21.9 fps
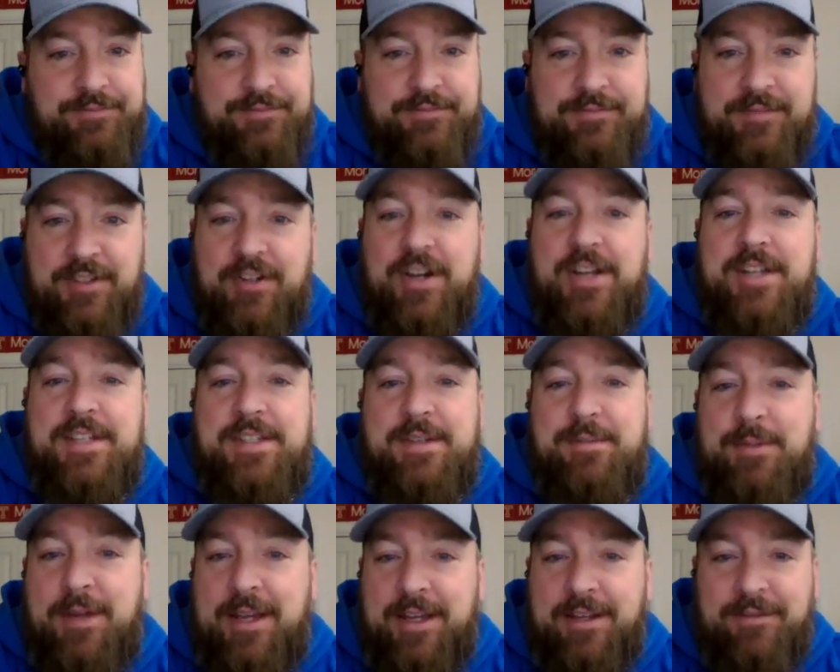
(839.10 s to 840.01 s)
Crazy,
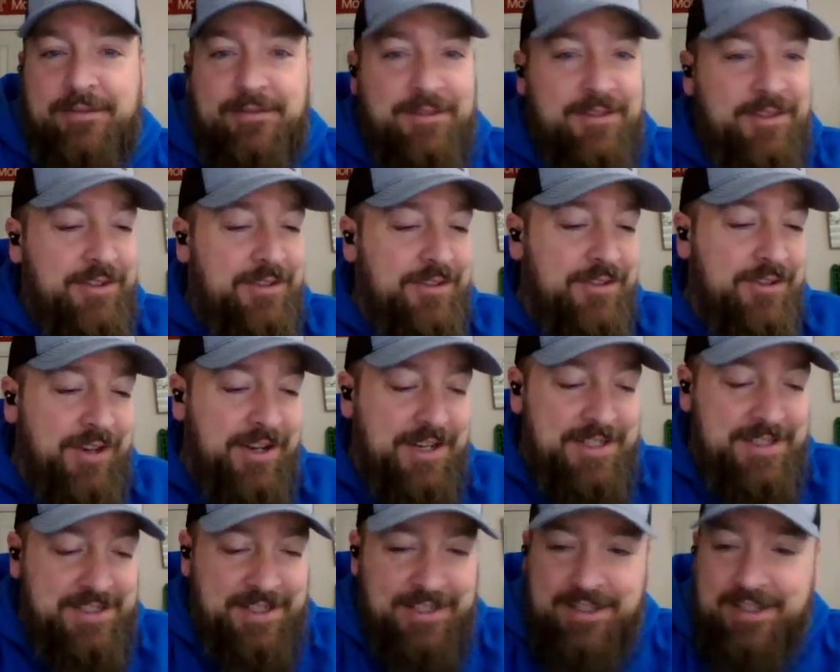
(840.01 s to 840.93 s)
man,
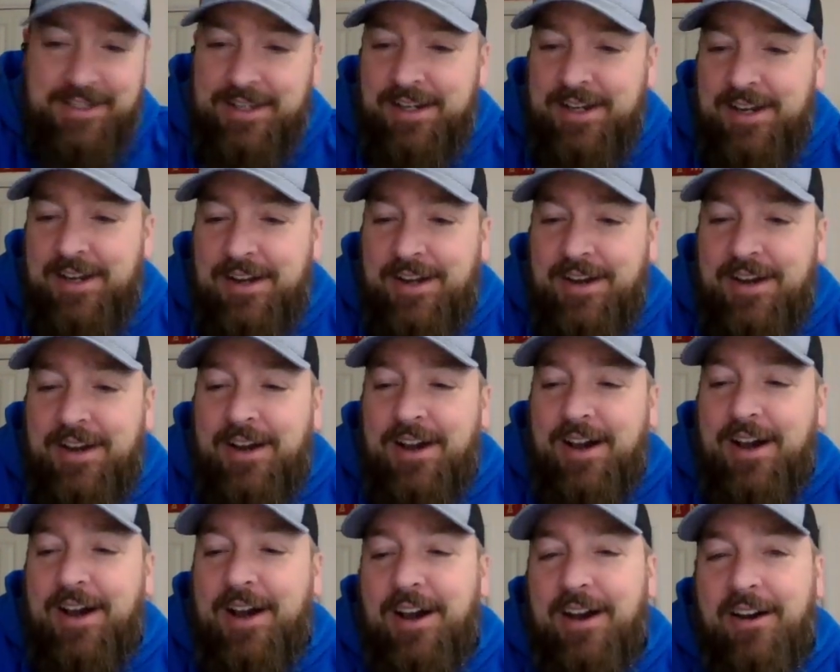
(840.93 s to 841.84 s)
crazy.
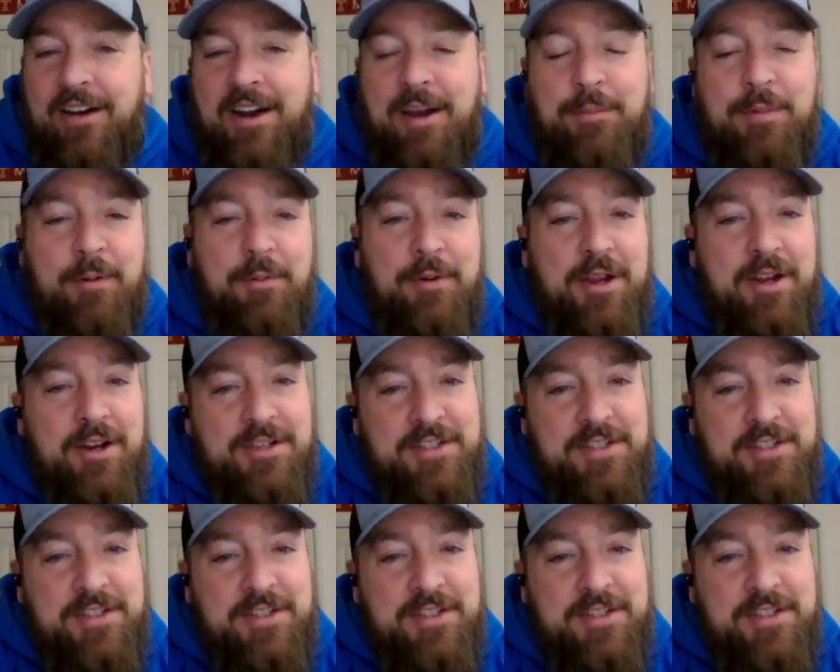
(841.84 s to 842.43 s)
All right, but we are